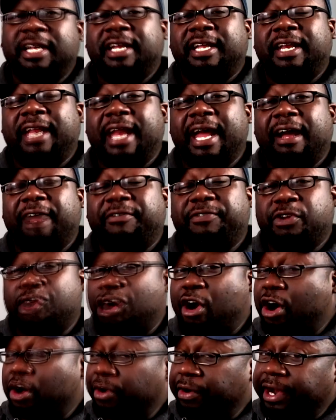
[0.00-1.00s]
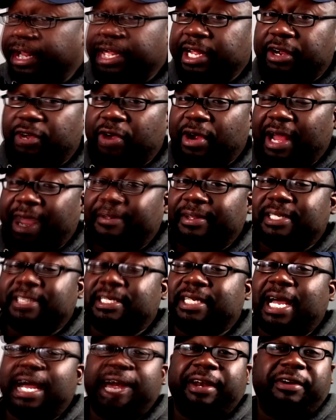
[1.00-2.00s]
Now, if you're already a graphic
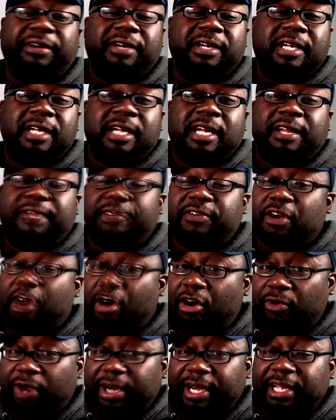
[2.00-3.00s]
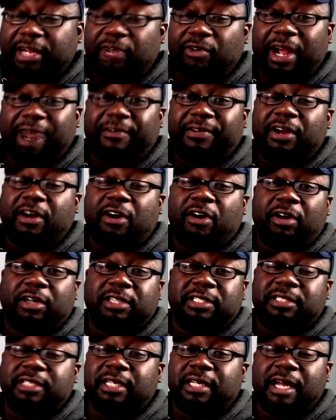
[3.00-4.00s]
designer, if you're already a graphic
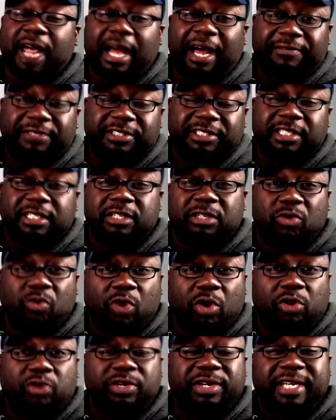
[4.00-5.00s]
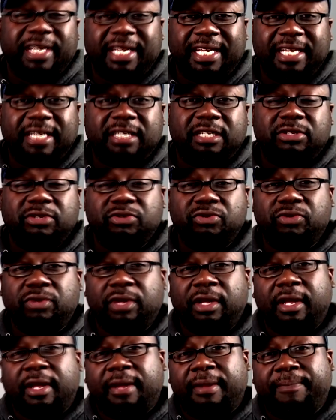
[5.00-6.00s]
artist, then obviously you won't need to
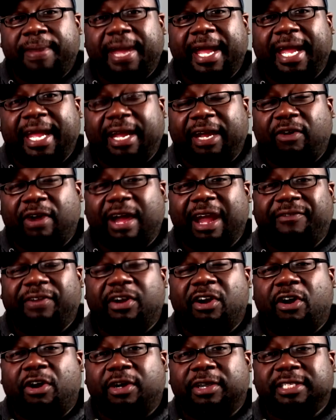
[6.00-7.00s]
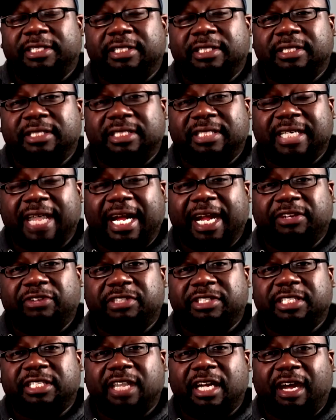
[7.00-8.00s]
pay a graphic artist to design your
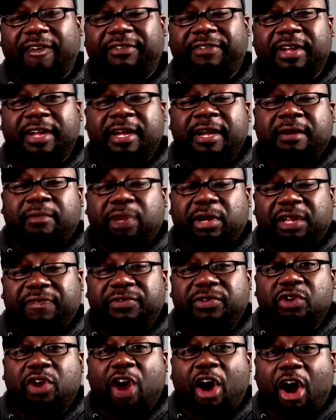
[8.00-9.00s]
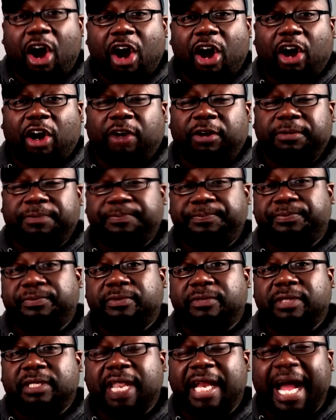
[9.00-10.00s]
stuff. But if you are
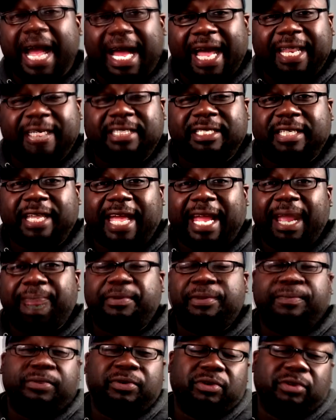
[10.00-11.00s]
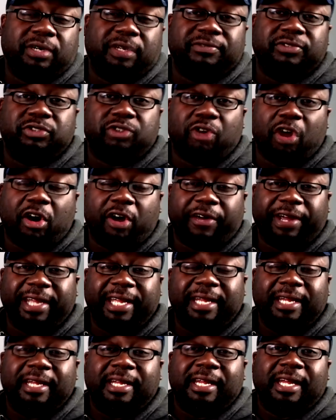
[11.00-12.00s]
not capable of drawing
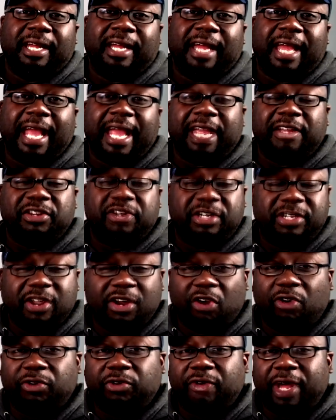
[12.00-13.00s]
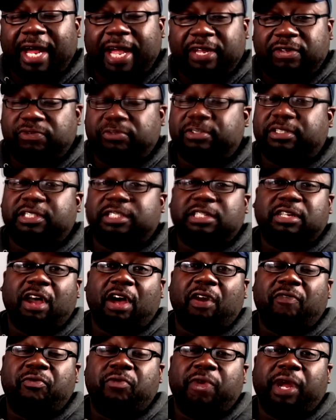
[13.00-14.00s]
and you don't know how to use the
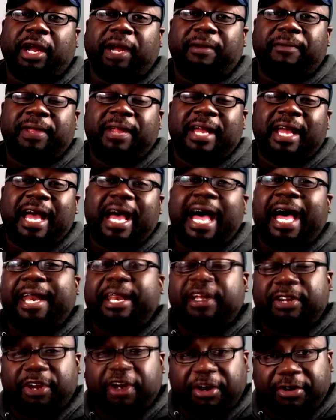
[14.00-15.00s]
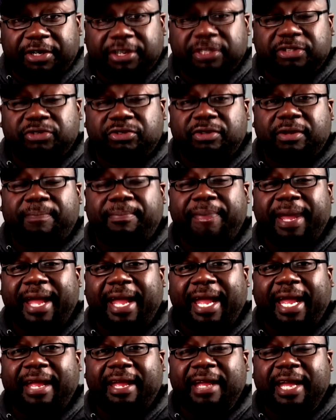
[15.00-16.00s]
software, I'd encourage you to
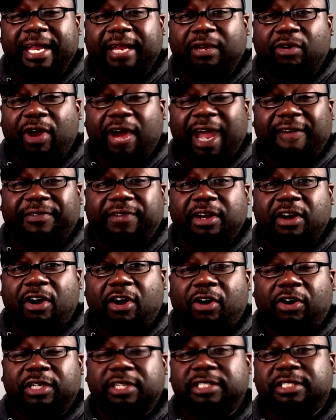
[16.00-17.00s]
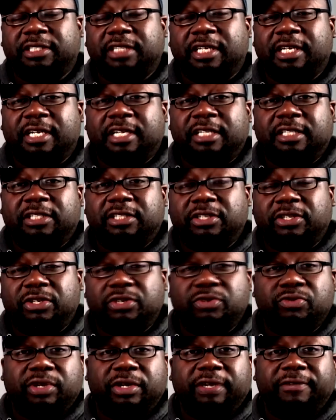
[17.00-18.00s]
pay a graphic artist to
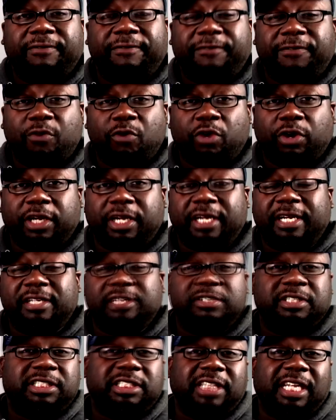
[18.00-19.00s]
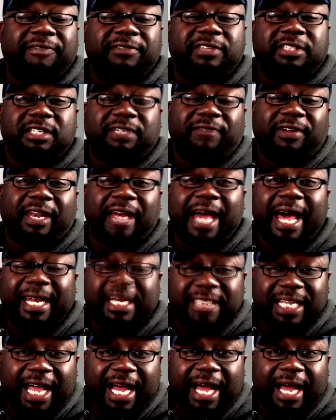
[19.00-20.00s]
do it for you. You'll save yourself a lot of
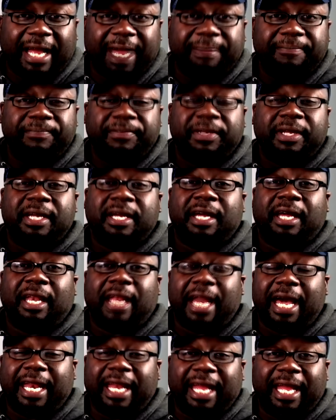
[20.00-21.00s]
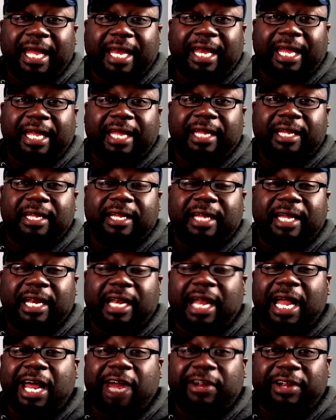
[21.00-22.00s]
time, a lot of headache, and a
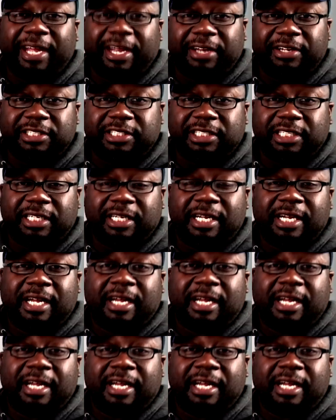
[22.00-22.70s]
lot of energy.